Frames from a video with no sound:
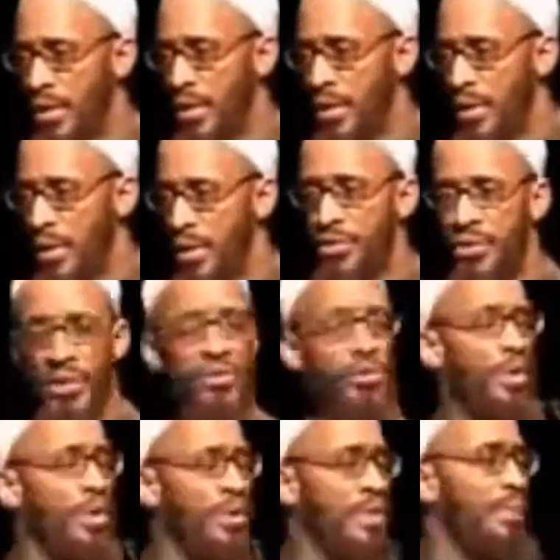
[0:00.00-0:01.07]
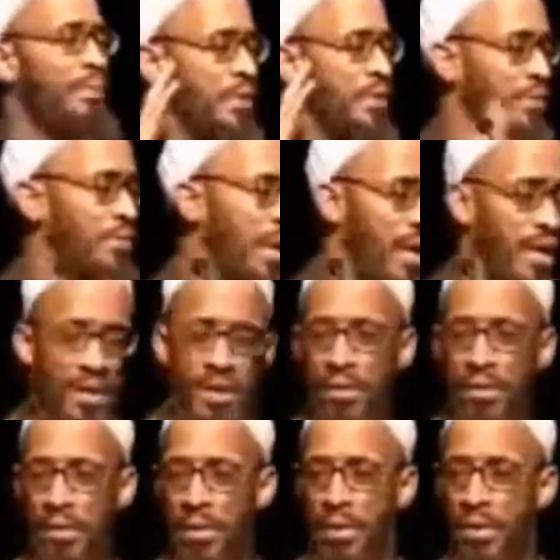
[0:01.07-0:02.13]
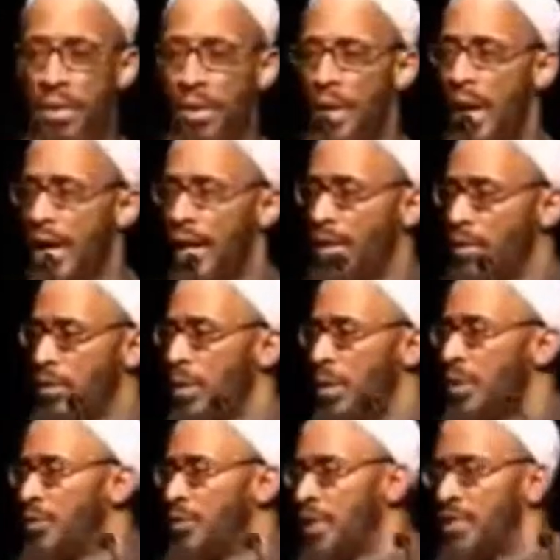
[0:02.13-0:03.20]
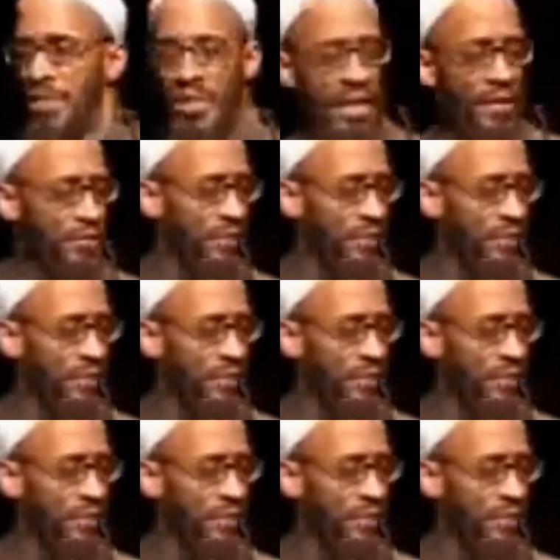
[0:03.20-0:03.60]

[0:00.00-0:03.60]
that. It's just your acceptance of God. And this